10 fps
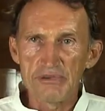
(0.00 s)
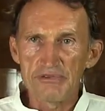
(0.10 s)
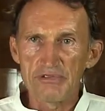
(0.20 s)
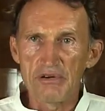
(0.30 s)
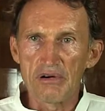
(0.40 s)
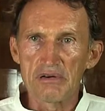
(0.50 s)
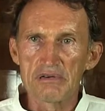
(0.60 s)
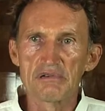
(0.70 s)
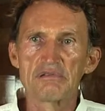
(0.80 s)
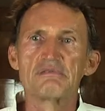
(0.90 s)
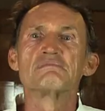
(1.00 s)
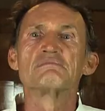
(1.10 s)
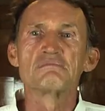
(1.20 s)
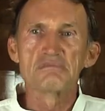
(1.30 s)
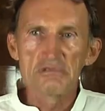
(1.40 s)
before
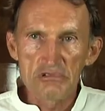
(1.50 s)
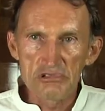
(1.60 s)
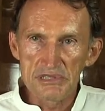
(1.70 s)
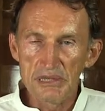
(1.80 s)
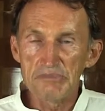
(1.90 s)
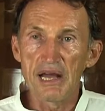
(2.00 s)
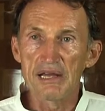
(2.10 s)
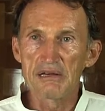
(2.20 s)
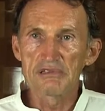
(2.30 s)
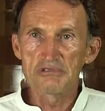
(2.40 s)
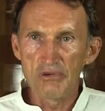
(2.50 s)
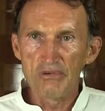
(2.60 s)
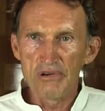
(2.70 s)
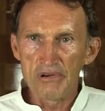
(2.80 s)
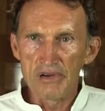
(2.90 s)
to sleep in.